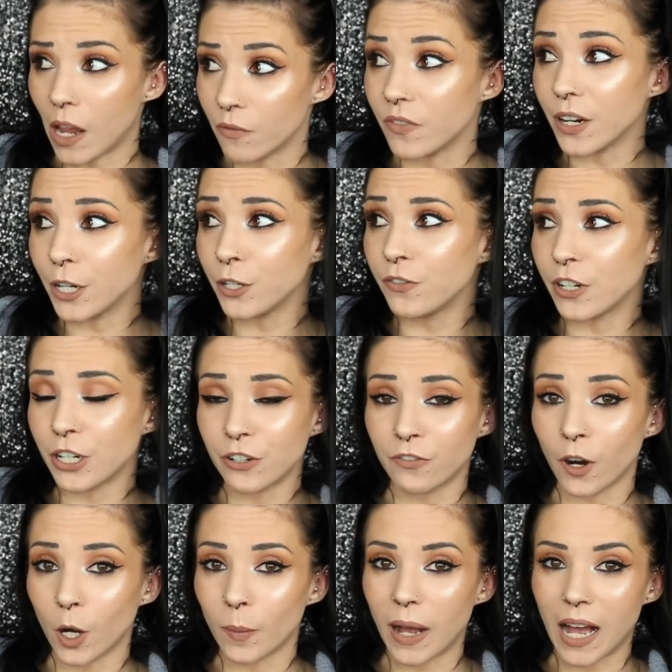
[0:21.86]
I'm very,
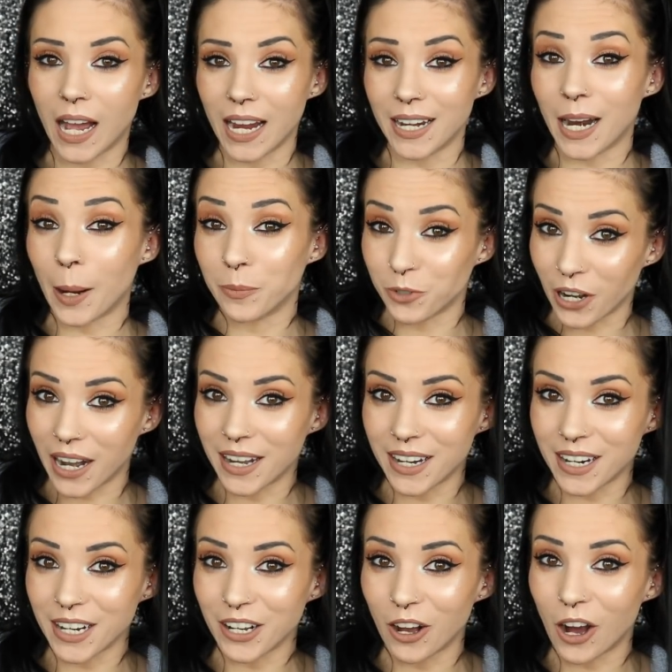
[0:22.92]
very far behind. I'm trying
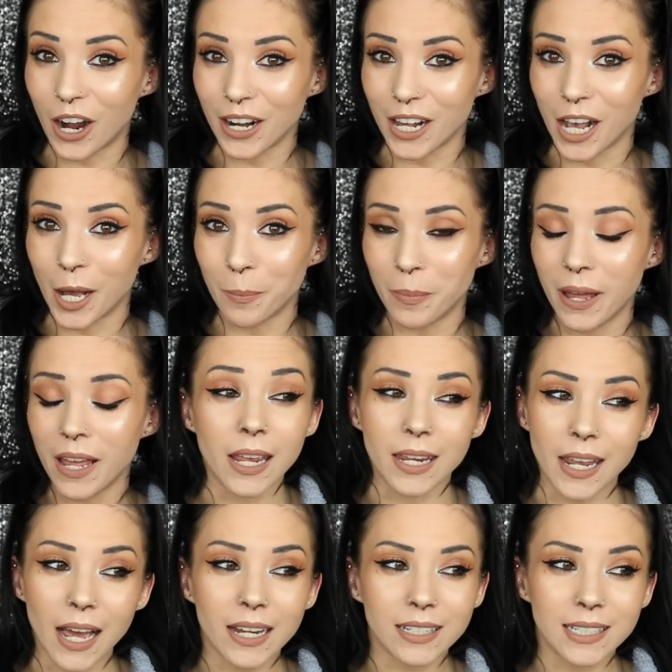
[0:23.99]
to get caught up.
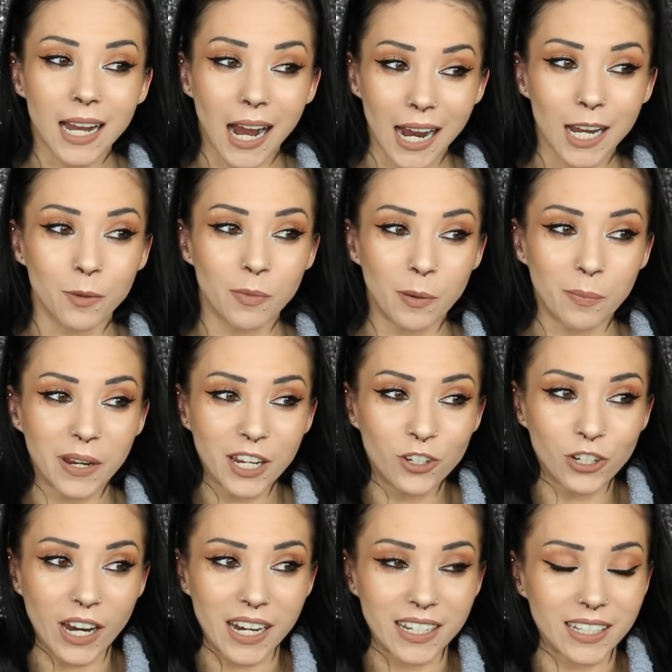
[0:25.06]
Yes, I am in
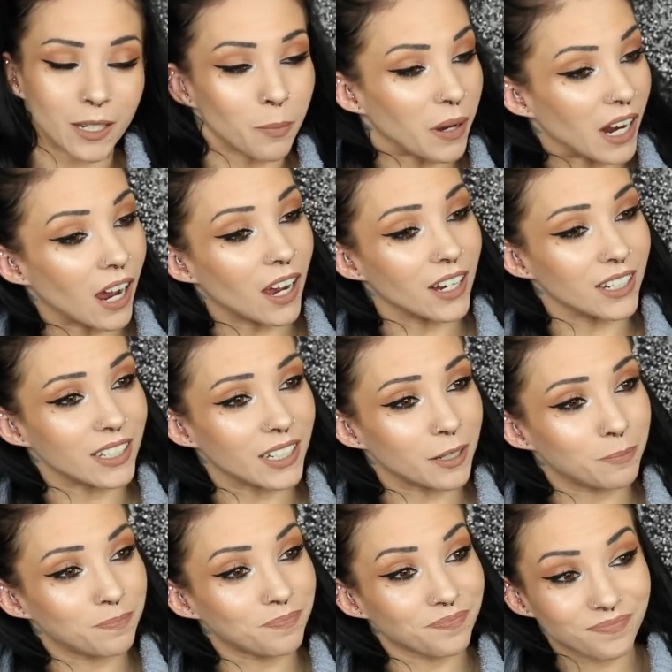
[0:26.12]
PJs
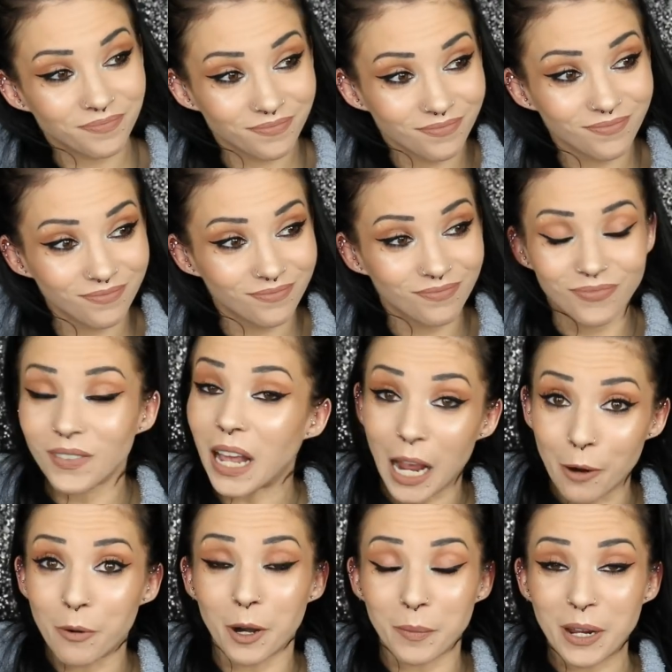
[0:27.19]
because
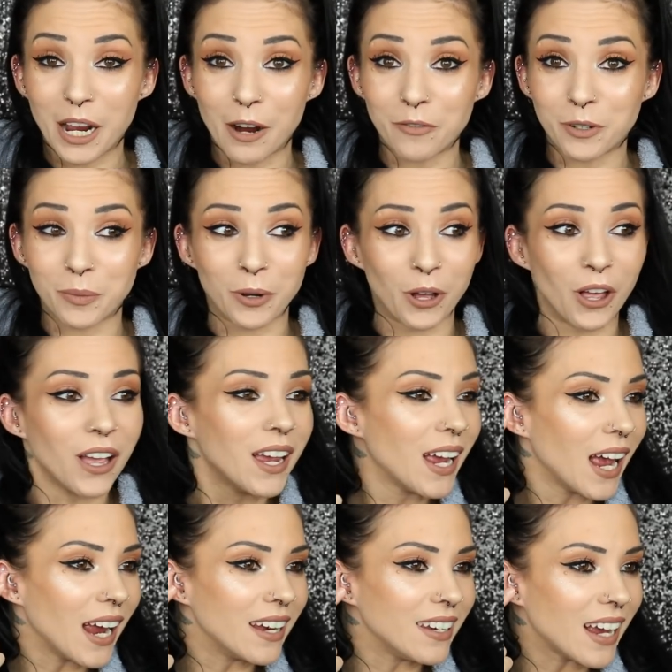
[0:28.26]
I want to be comfortable.
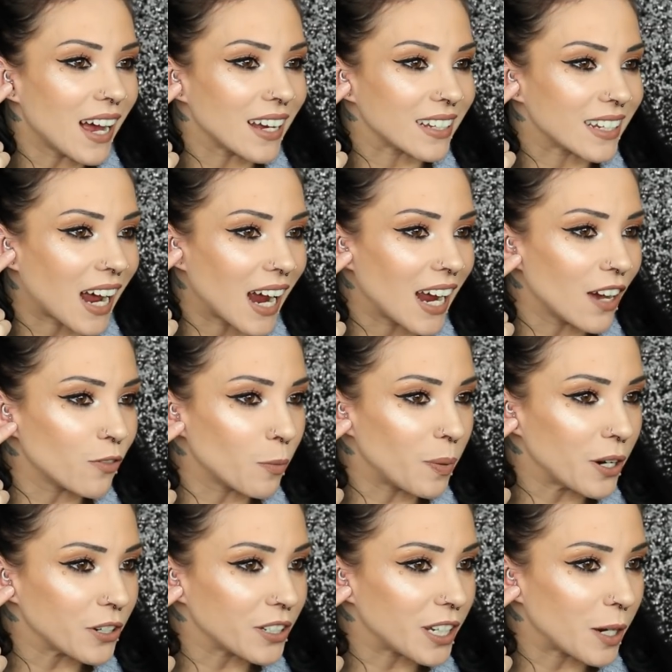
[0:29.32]
And yes, I have
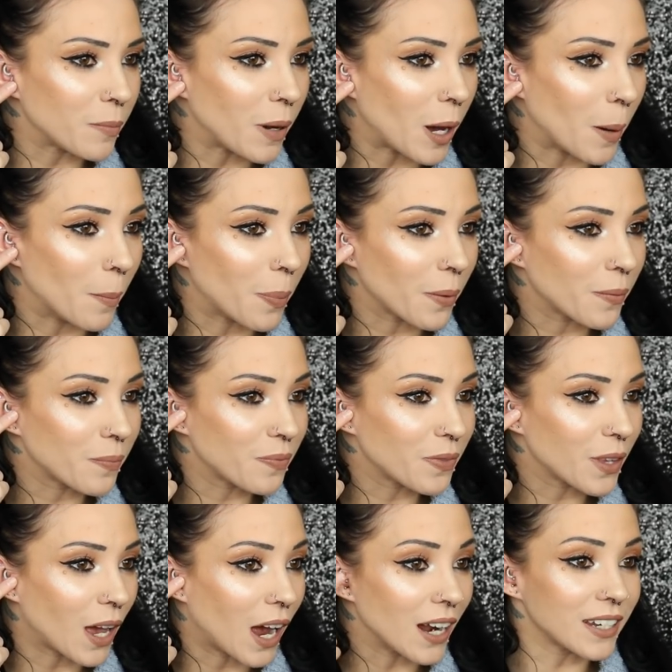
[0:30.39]
a piercing bump
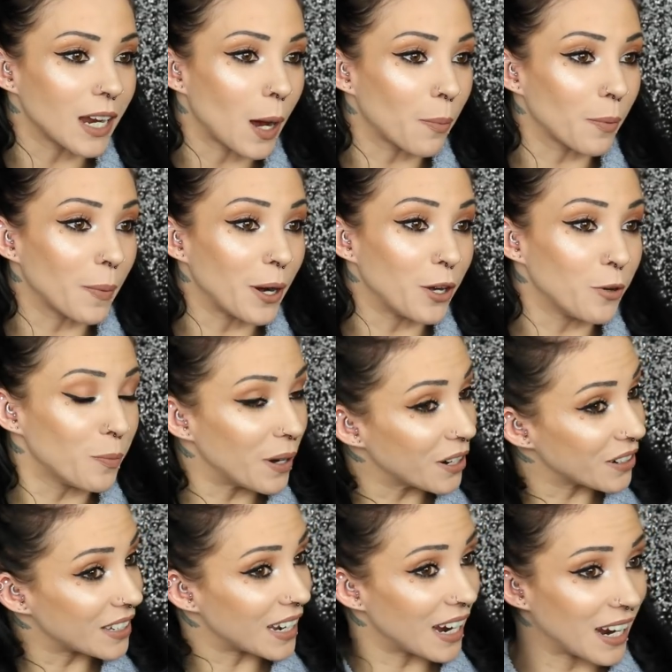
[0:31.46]
on top of my new
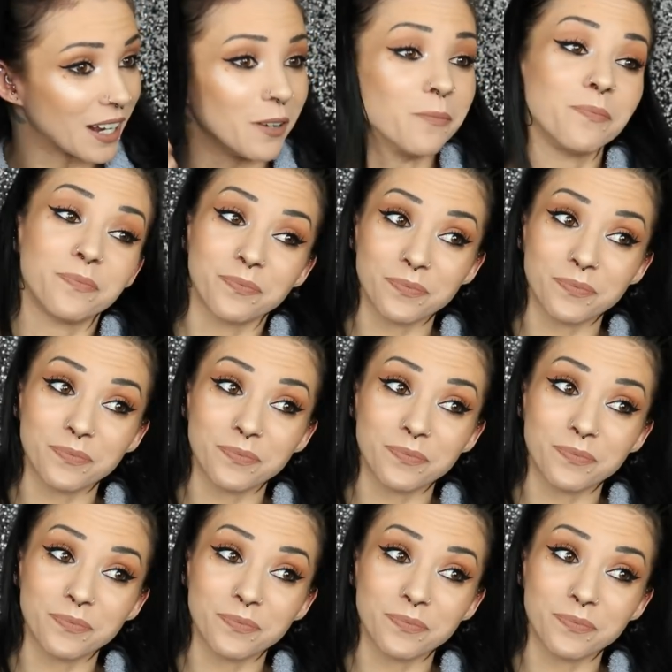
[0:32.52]
piercing.